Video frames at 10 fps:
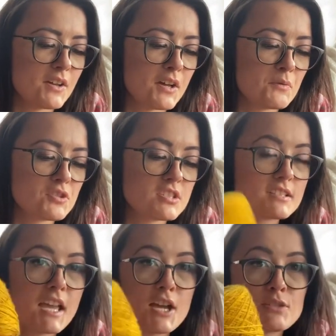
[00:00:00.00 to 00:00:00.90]
Which is
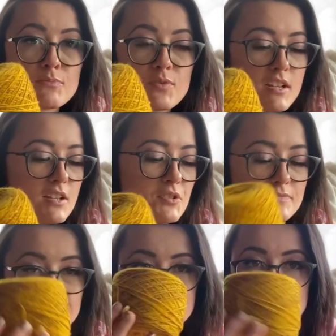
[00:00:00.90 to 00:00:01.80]
Cashmere Merino.
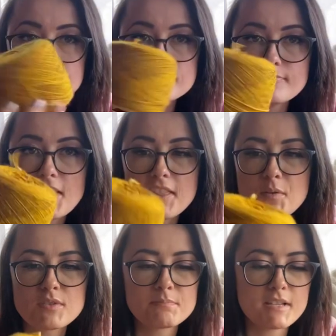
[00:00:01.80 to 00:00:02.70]
That
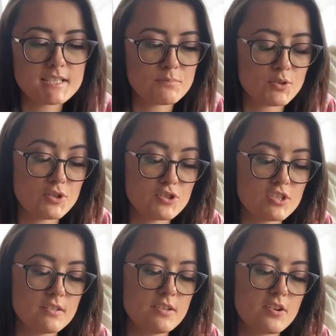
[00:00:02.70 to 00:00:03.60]
was my
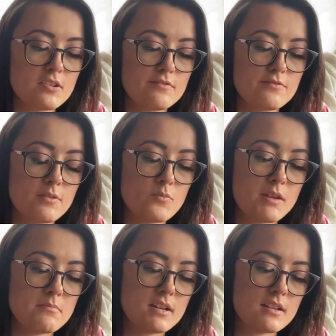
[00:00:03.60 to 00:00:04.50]
splurge yarn from
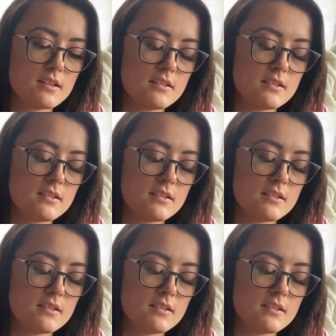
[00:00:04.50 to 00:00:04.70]
Rhinebeck,